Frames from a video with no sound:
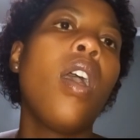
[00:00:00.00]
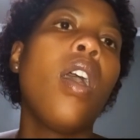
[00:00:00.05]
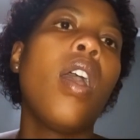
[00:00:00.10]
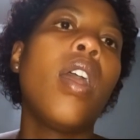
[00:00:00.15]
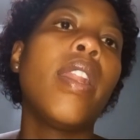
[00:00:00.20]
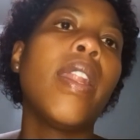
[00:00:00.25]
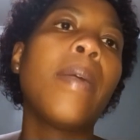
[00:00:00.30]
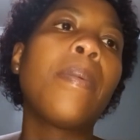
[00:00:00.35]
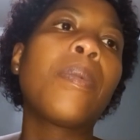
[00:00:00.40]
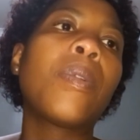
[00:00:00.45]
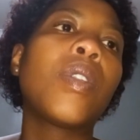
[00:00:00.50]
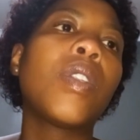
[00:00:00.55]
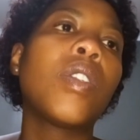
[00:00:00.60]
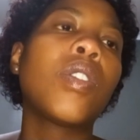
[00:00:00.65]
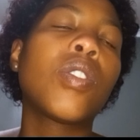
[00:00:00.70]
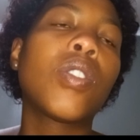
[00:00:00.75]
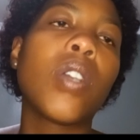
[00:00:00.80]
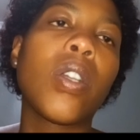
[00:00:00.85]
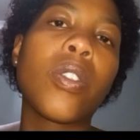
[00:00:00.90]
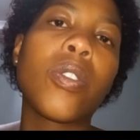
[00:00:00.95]
and I'm going to
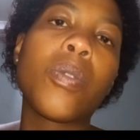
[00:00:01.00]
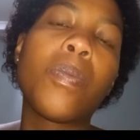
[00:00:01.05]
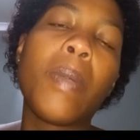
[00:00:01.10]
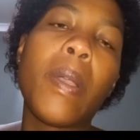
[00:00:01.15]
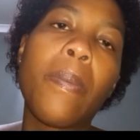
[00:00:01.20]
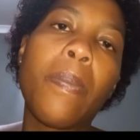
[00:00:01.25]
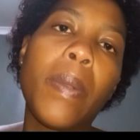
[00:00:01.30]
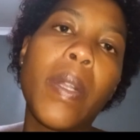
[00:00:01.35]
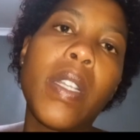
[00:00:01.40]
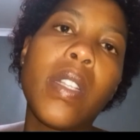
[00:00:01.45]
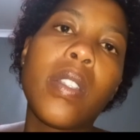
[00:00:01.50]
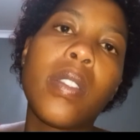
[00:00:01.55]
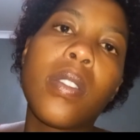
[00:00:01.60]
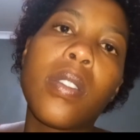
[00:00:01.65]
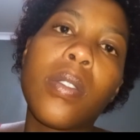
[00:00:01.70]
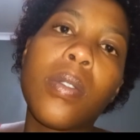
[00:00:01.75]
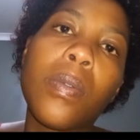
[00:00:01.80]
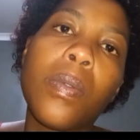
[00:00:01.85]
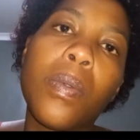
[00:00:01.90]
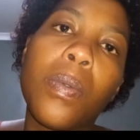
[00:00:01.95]
talk to my
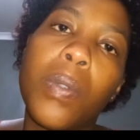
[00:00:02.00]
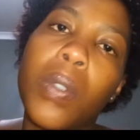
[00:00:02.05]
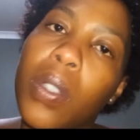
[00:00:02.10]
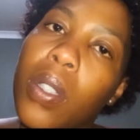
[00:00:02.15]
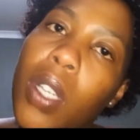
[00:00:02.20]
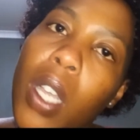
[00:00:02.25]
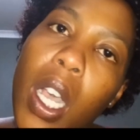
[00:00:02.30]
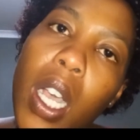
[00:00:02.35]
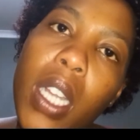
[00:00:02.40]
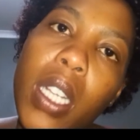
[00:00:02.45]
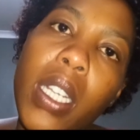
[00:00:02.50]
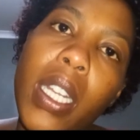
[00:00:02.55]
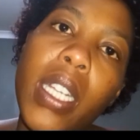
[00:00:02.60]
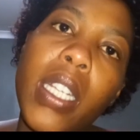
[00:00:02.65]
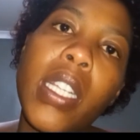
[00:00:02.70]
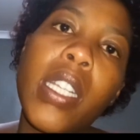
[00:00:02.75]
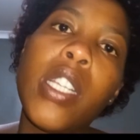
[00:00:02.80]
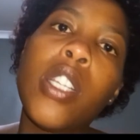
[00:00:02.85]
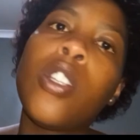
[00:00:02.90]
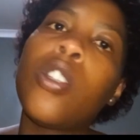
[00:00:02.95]
plans with God, and
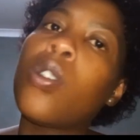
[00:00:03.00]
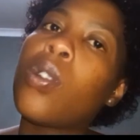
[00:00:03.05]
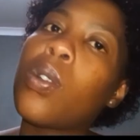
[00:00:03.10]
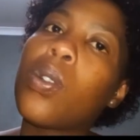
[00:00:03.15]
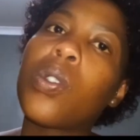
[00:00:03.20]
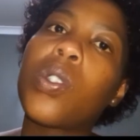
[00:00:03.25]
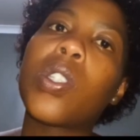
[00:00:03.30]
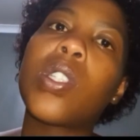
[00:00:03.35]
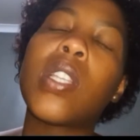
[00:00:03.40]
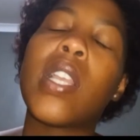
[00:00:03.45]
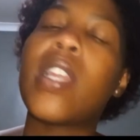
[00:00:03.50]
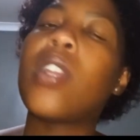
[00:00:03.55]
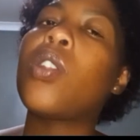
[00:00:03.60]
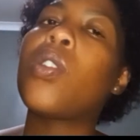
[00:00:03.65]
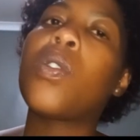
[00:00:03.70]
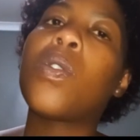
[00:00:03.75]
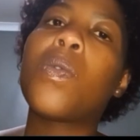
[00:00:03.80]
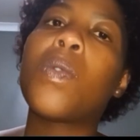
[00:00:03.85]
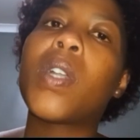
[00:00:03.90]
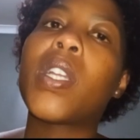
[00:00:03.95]
He knows I know
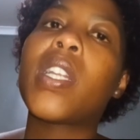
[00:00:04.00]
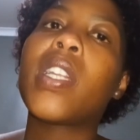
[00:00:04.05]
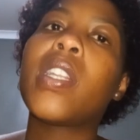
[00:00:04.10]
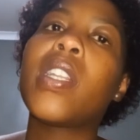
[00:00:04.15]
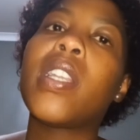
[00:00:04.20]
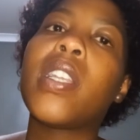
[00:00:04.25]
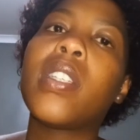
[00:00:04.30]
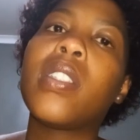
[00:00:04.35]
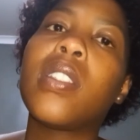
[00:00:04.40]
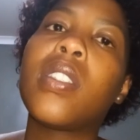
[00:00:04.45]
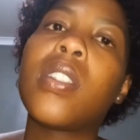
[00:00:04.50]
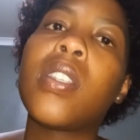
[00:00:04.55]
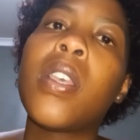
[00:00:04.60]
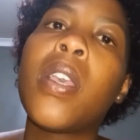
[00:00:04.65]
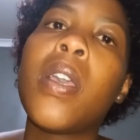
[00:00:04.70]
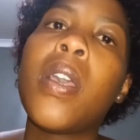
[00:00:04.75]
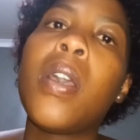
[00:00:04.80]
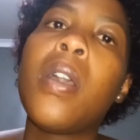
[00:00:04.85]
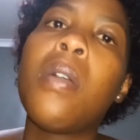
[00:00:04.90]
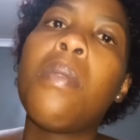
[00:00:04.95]
what His
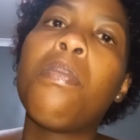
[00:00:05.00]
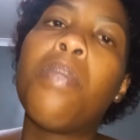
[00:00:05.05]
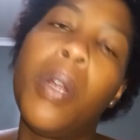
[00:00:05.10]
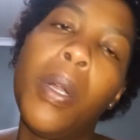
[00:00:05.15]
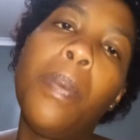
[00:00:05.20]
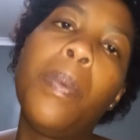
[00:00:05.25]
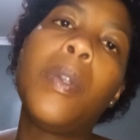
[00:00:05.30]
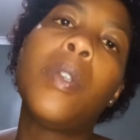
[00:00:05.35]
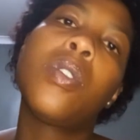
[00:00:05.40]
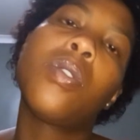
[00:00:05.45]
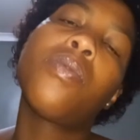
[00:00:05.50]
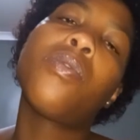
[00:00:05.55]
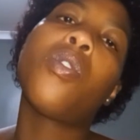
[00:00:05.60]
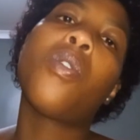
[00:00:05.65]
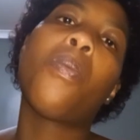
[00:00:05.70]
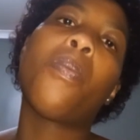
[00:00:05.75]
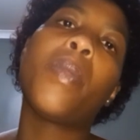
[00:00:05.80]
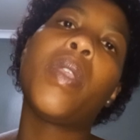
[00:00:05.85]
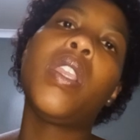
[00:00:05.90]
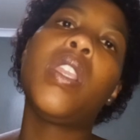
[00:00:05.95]
purpose for
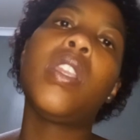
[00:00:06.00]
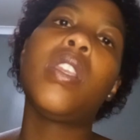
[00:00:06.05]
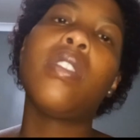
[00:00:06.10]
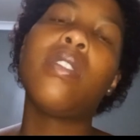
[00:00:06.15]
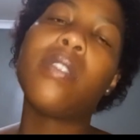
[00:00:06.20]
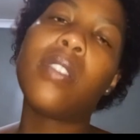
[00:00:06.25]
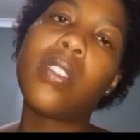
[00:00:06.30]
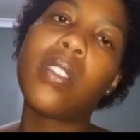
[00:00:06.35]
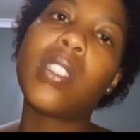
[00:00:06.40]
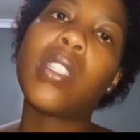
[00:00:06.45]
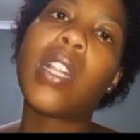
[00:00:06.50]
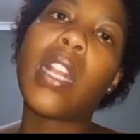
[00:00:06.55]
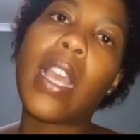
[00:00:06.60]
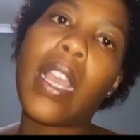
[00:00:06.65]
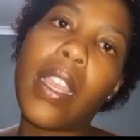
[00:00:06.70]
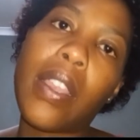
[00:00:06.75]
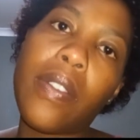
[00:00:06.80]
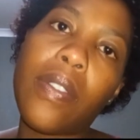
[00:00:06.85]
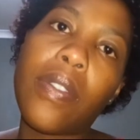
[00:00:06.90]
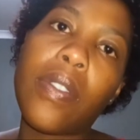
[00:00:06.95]
me in this life.
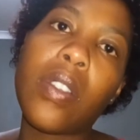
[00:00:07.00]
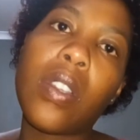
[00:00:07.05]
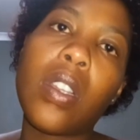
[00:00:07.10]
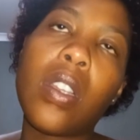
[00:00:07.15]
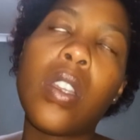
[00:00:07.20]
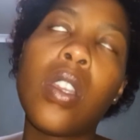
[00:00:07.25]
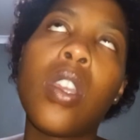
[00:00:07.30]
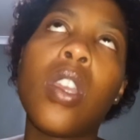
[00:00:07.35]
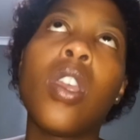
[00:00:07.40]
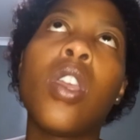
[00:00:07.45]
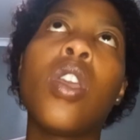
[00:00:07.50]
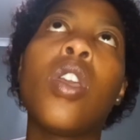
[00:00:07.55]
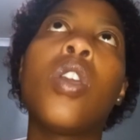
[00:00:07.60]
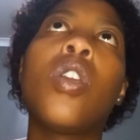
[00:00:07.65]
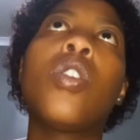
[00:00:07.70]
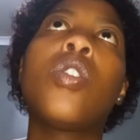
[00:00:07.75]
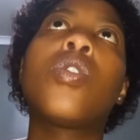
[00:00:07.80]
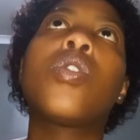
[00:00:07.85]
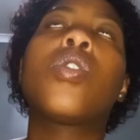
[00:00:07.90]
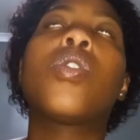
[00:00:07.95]

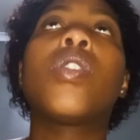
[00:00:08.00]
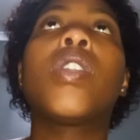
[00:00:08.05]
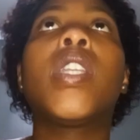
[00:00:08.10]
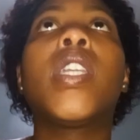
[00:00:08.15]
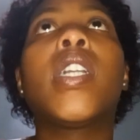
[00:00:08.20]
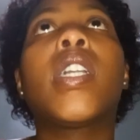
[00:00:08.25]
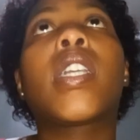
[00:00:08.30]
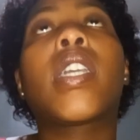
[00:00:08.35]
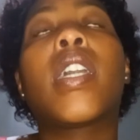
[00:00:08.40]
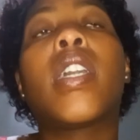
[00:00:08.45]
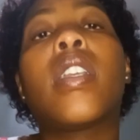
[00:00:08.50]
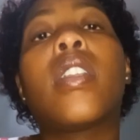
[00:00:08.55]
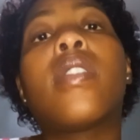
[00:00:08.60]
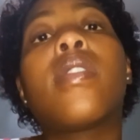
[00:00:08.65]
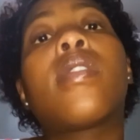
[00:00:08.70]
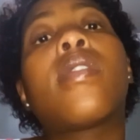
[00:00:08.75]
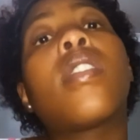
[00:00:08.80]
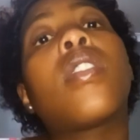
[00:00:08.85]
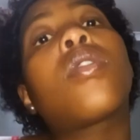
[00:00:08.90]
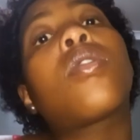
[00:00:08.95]
So, yeah, guys,
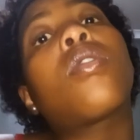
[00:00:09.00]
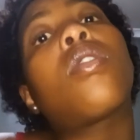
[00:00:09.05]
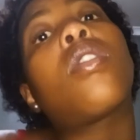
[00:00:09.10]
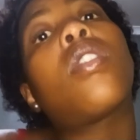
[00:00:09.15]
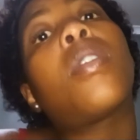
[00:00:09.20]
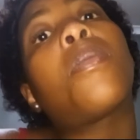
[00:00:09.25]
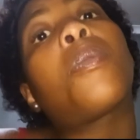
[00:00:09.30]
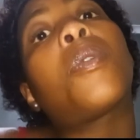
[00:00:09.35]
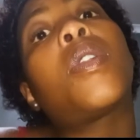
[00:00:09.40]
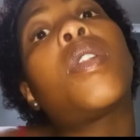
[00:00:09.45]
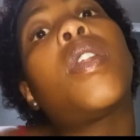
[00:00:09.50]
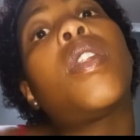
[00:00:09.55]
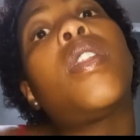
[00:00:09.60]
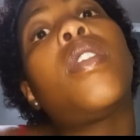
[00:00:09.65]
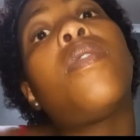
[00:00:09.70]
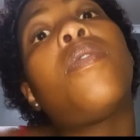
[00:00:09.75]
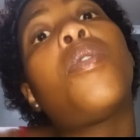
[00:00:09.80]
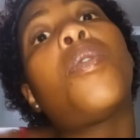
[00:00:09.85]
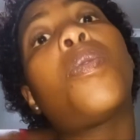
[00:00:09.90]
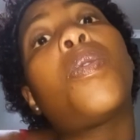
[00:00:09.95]
that's all I'm going to
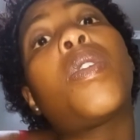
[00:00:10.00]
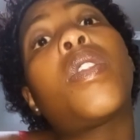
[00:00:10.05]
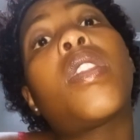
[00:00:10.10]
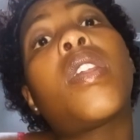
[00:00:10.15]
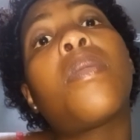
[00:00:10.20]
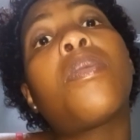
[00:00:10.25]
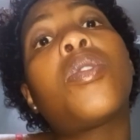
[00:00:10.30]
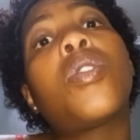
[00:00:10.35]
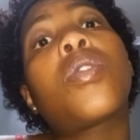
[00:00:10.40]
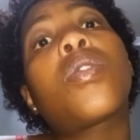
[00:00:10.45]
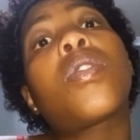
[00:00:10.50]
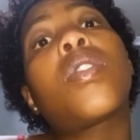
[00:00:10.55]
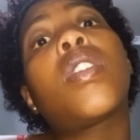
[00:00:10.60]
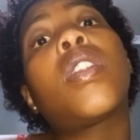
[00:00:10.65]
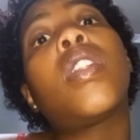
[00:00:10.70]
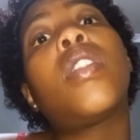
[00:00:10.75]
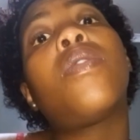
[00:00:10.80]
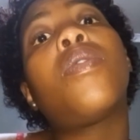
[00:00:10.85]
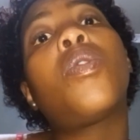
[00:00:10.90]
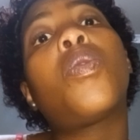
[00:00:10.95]
leave you with. I'm just going to
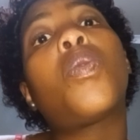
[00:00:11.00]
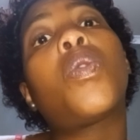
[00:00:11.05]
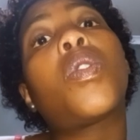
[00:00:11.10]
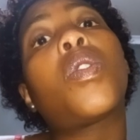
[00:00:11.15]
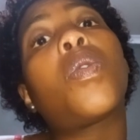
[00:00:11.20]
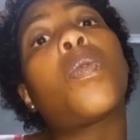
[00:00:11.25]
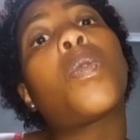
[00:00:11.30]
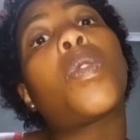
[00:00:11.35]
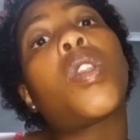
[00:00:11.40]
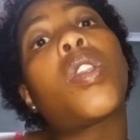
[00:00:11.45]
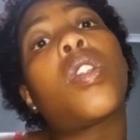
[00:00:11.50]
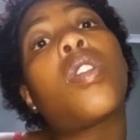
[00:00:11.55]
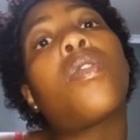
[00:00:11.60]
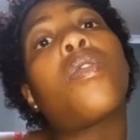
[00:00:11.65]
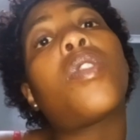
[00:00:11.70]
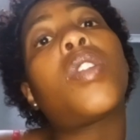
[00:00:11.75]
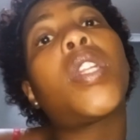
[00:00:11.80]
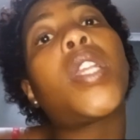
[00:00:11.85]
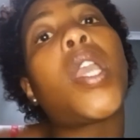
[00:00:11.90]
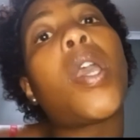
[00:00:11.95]
leave you with a word of
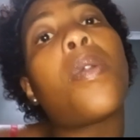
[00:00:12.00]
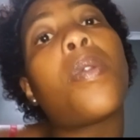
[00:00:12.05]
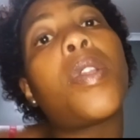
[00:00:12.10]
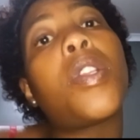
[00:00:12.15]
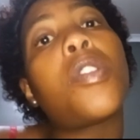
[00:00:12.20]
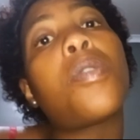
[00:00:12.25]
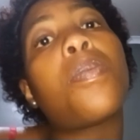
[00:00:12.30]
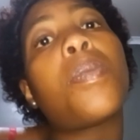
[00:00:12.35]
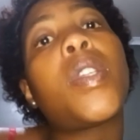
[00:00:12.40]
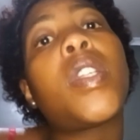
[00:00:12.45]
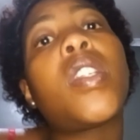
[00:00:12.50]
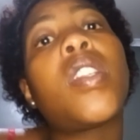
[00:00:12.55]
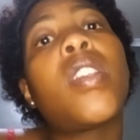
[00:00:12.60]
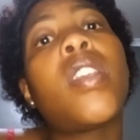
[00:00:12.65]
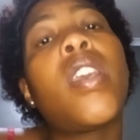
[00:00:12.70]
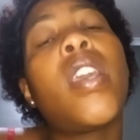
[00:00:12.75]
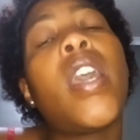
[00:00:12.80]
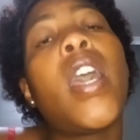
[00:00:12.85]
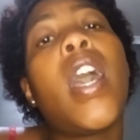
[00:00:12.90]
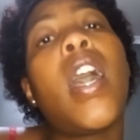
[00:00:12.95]
encouragement
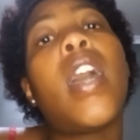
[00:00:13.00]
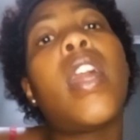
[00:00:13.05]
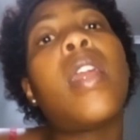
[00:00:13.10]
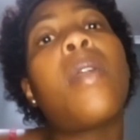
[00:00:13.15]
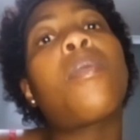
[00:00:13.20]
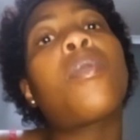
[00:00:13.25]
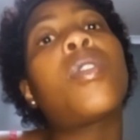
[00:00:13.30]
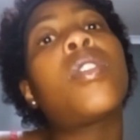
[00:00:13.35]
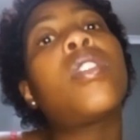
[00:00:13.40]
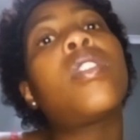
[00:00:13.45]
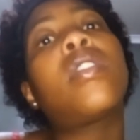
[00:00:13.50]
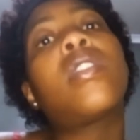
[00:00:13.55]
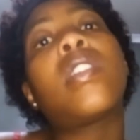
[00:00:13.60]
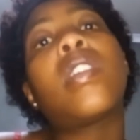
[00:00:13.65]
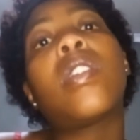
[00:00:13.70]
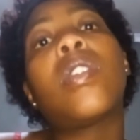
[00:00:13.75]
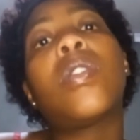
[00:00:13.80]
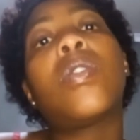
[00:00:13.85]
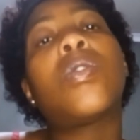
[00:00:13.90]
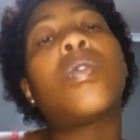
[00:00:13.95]
I'm going to tell
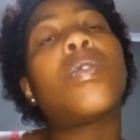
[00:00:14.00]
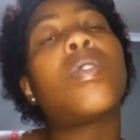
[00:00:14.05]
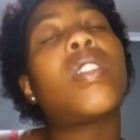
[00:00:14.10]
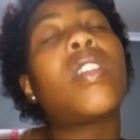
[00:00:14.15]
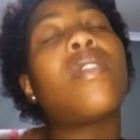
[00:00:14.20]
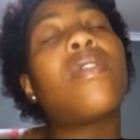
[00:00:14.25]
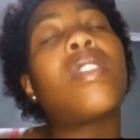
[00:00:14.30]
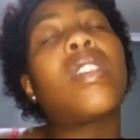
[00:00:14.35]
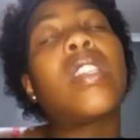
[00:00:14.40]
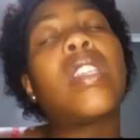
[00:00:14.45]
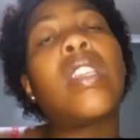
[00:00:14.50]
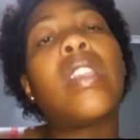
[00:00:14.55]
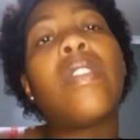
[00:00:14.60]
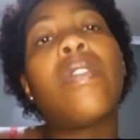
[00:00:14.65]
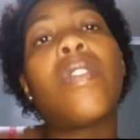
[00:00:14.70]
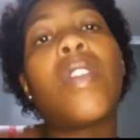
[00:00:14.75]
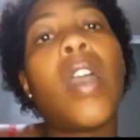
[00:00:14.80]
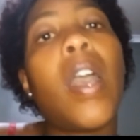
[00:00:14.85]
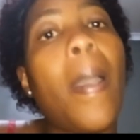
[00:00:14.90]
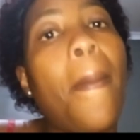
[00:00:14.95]
you to never give
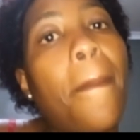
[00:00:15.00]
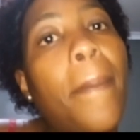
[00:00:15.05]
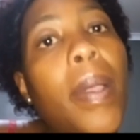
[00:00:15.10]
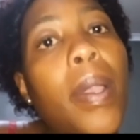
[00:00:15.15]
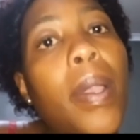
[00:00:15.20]
up,